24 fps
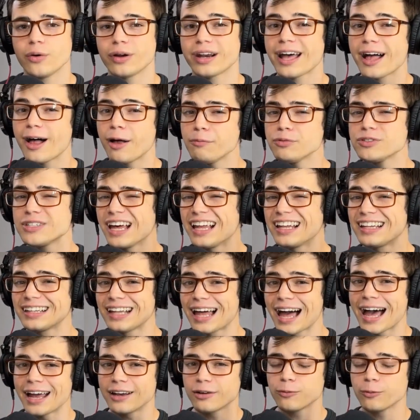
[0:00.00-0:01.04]
It helps a
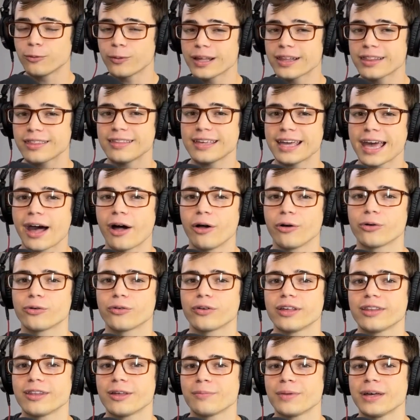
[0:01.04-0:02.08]
lot with the
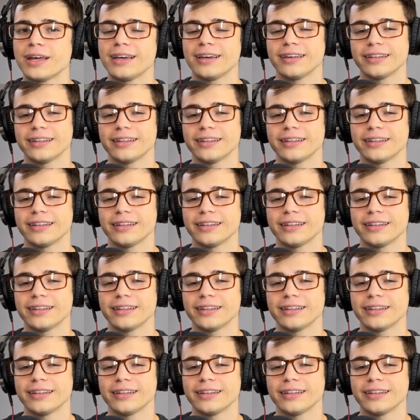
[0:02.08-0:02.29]
algorithm.